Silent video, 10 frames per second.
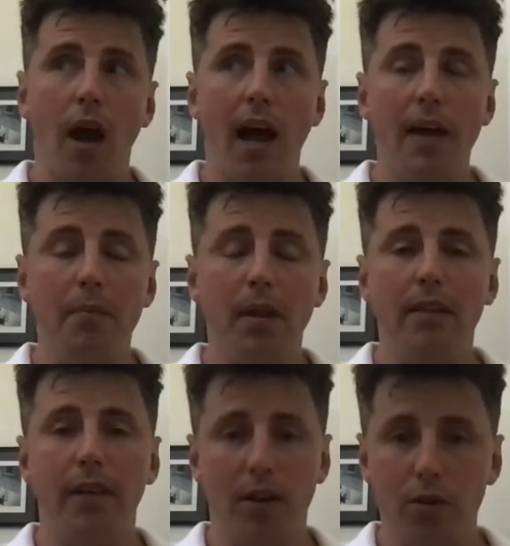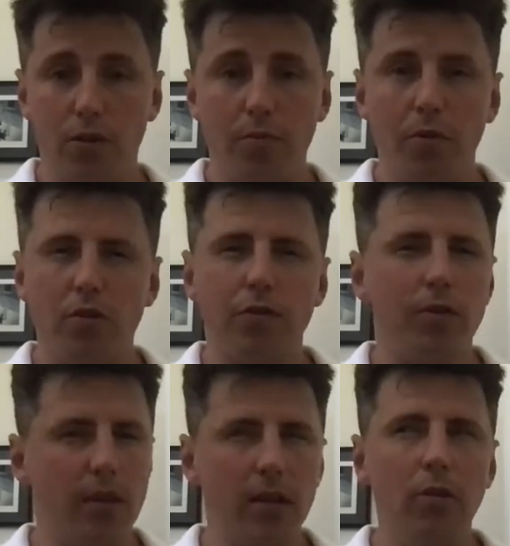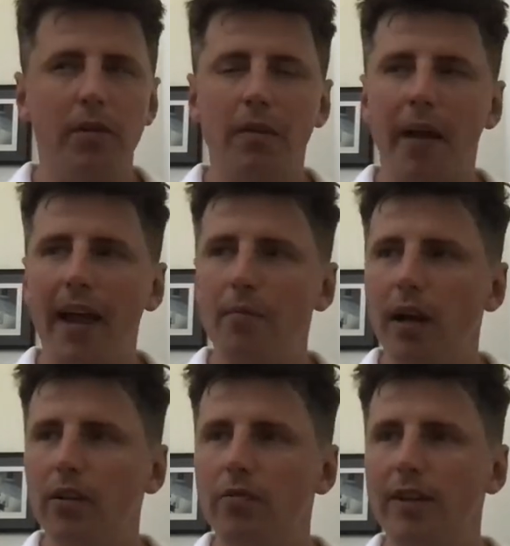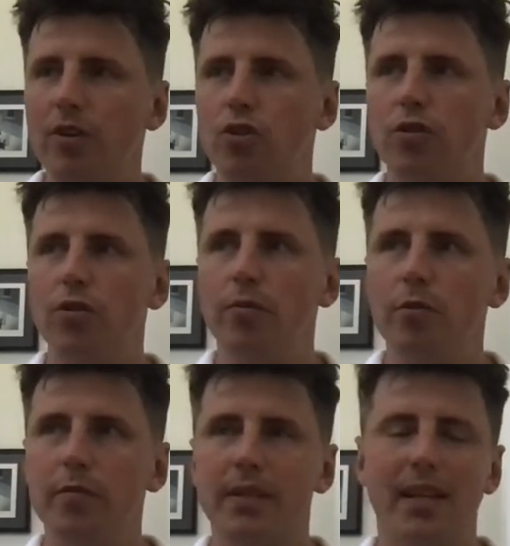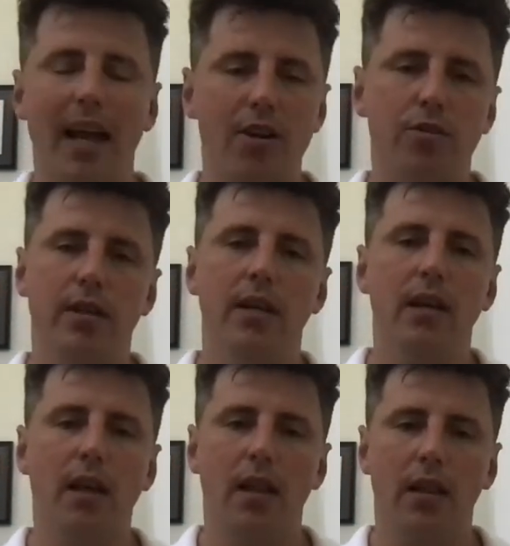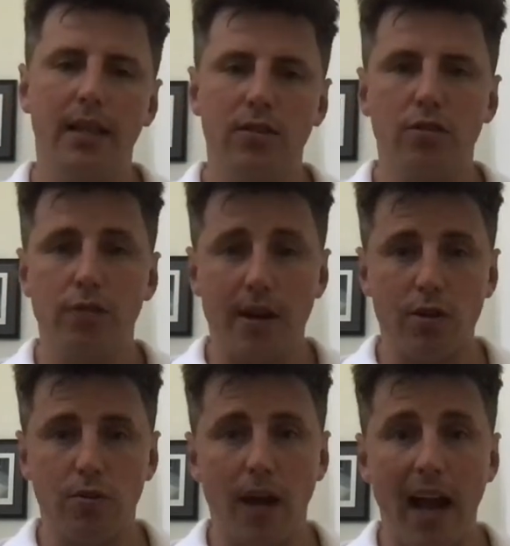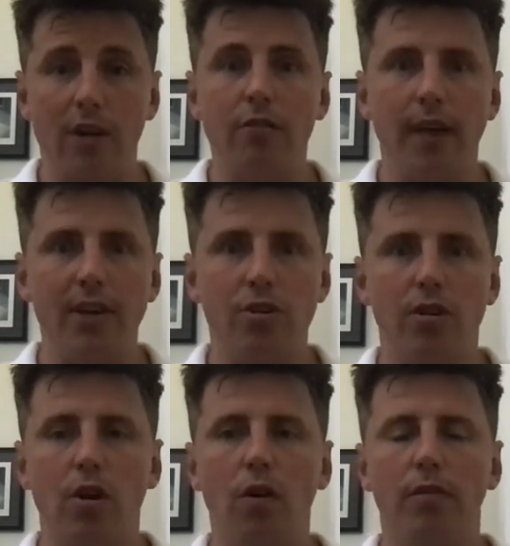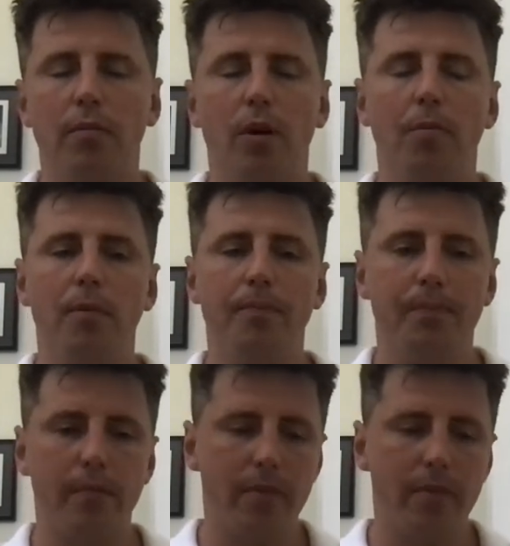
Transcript: I believe that you should push through a little bit of pain, but I don't think you should do the movements that actually lead to directional aggravation of the problem.